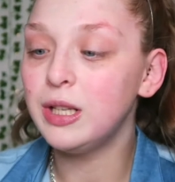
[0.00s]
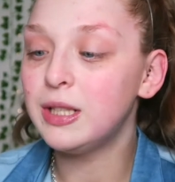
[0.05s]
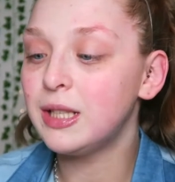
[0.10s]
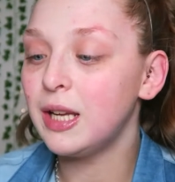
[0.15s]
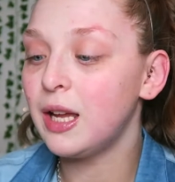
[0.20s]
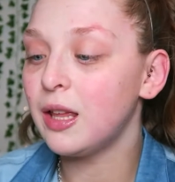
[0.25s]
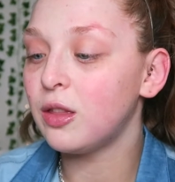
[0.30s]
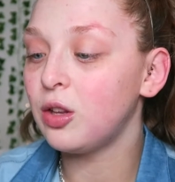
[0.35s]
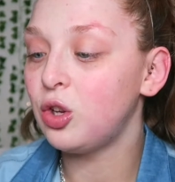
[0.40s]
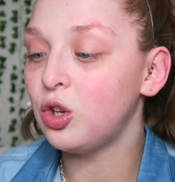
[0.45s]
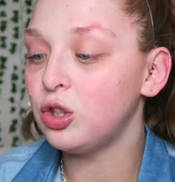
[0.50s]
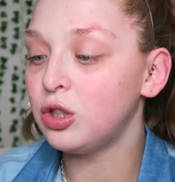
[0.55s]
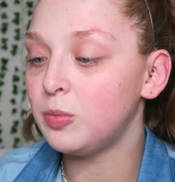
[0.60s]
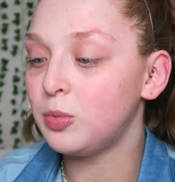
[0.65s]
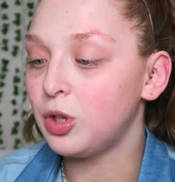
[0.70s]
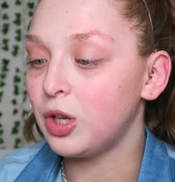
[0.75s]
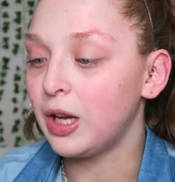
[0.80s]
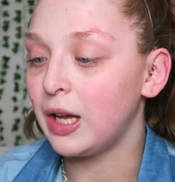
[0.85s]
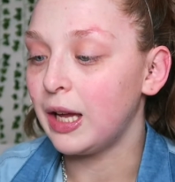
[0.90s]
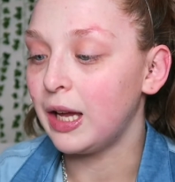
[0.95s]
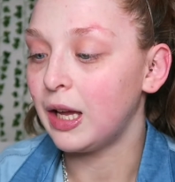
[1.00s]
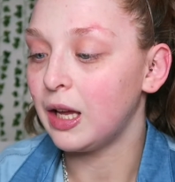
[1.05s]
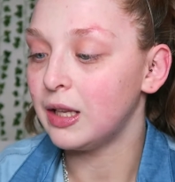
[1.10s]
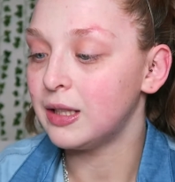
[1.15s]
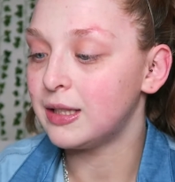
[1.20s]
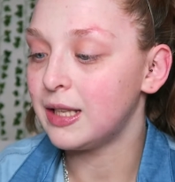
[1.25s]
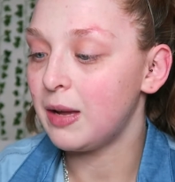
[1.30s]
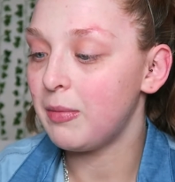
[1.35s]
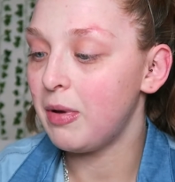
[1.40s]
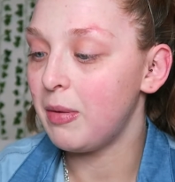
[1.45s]
to take the Huda Beauty
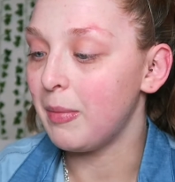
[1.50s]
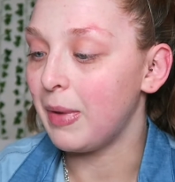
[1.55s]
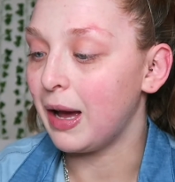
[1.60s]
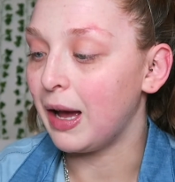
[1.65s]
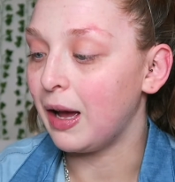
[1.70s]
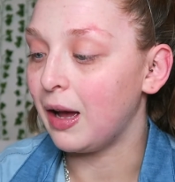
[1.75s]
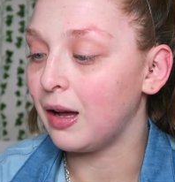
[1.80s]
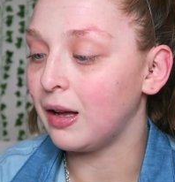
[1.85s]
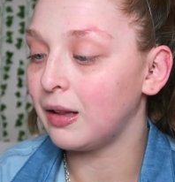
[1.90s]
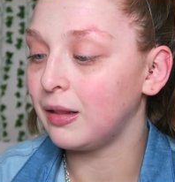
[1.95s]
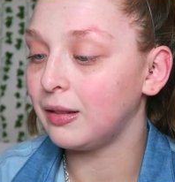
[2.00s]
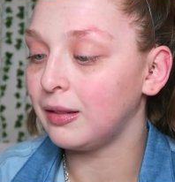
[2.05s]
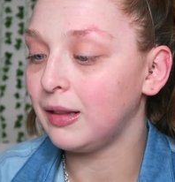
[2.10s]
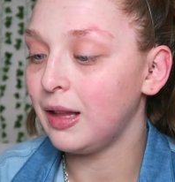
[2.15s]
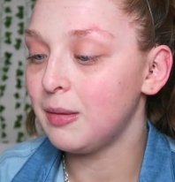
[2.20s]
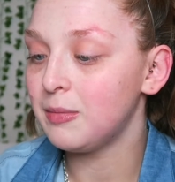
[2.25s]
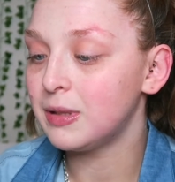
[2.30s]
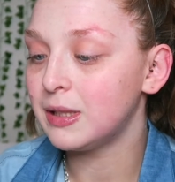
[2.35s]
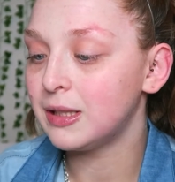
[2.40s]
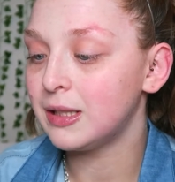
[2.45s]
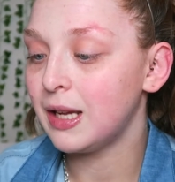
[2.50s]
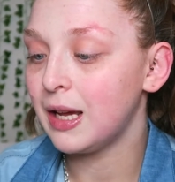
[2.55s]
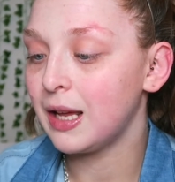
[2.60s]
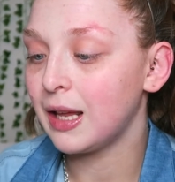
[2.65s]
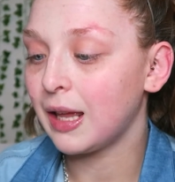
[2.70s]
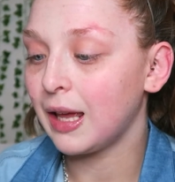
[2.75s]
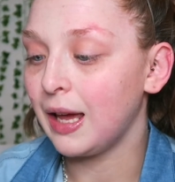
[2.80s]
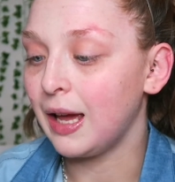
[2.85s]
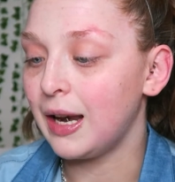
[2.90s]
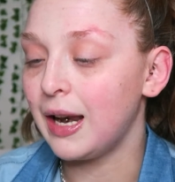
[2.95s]
Demi Matte
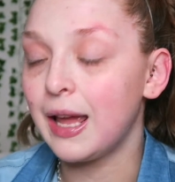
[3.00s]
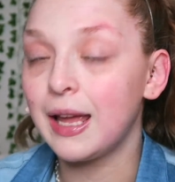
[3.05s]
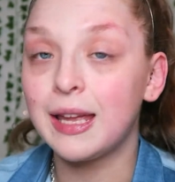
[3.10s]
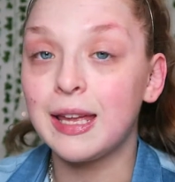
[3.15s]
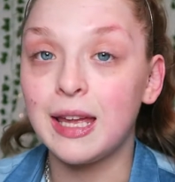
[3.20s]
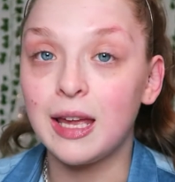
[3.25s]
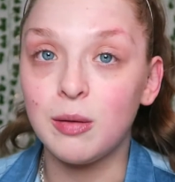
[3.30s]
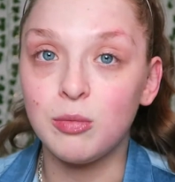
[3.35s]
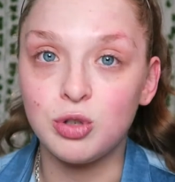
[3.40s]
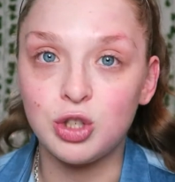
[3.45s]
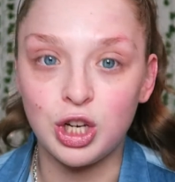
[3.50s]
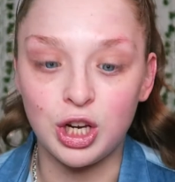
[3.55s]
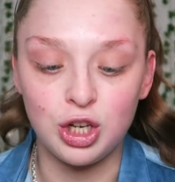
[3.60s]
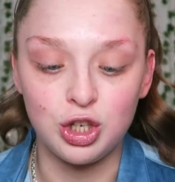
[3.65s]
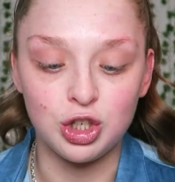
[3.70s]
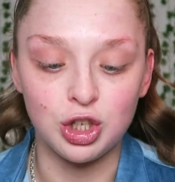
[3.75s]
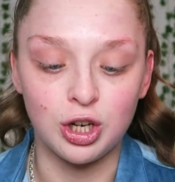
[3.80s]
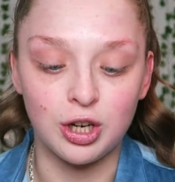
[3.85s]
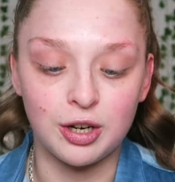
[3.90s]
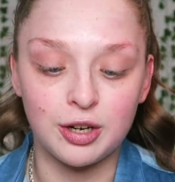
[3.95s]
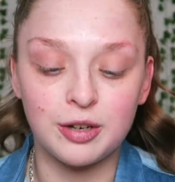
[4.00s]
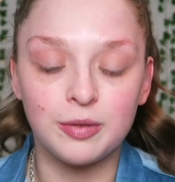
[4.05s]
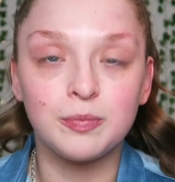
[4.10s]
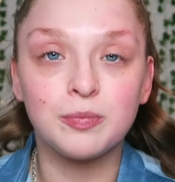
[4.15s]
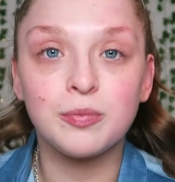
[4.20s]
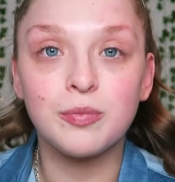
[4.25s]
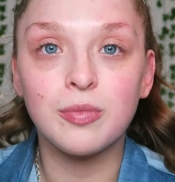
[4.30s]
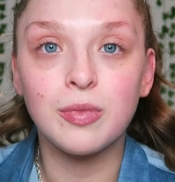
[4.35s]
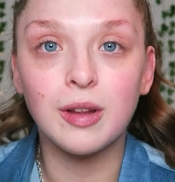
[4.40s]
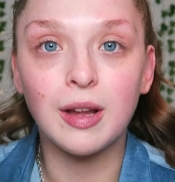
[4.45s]
Lipstick in Game Changer,
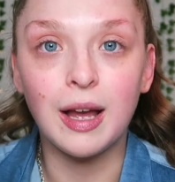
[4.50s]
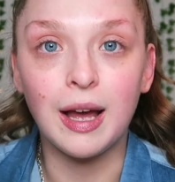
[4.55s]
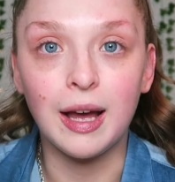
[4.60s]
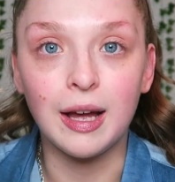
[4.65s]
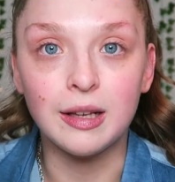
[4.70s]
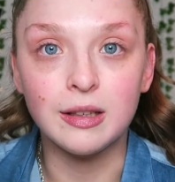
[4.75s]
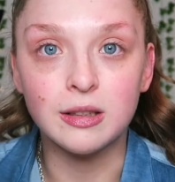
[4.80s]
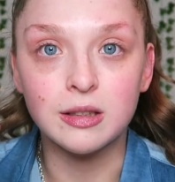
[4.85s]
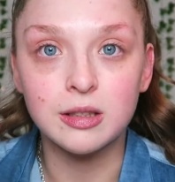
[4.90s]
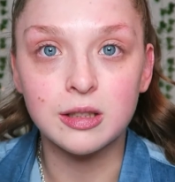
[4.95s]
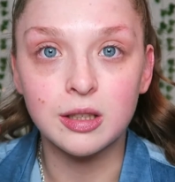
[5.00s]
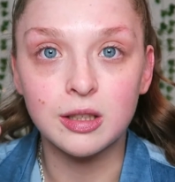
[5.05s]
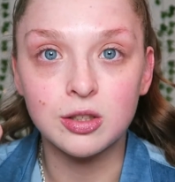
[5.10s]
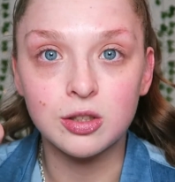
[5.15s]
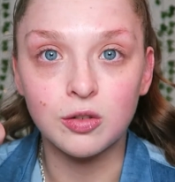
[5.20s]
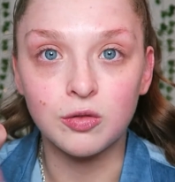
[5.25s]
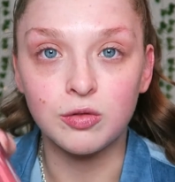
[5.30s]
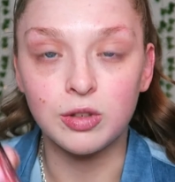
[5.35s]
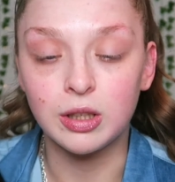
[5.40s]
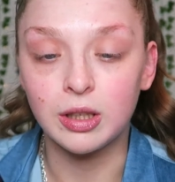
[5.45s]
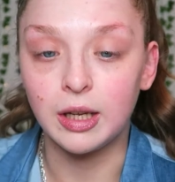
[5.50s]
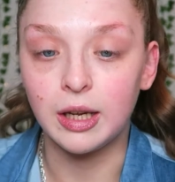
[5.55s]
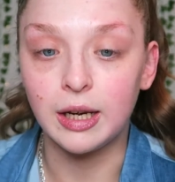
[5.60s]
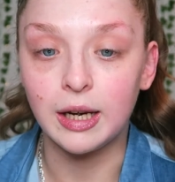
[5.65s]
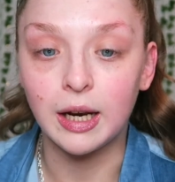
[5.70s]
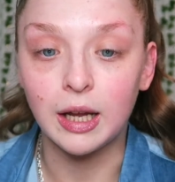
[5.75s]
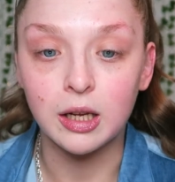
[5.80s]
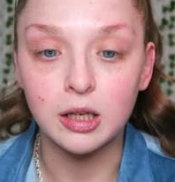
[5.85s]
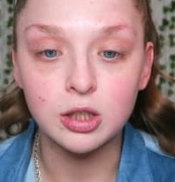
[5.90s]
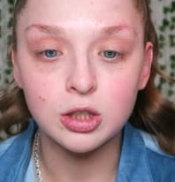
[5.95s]
and it's a really
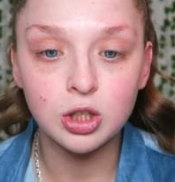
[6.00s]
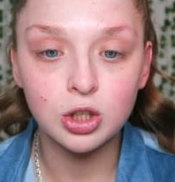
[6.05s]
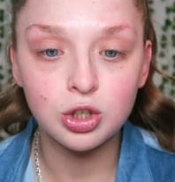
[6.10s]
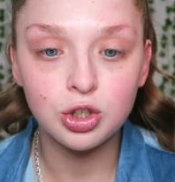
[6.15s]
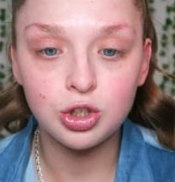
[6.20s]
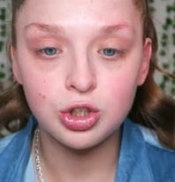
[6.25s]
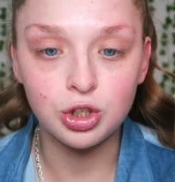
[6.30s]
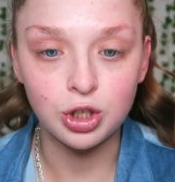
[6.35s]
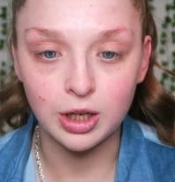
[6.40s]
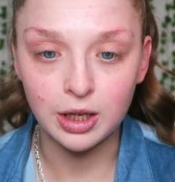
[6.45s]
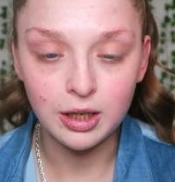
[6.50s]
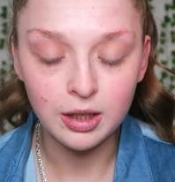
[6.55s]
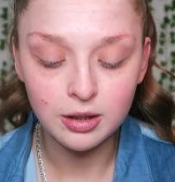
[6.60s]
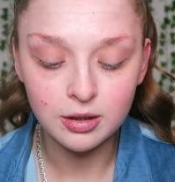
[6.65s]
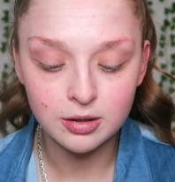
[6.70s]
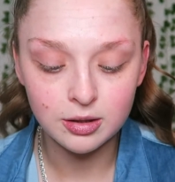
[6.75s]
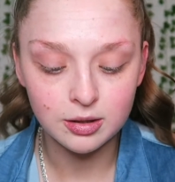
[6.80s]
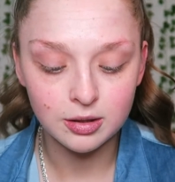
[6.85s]
nice shade.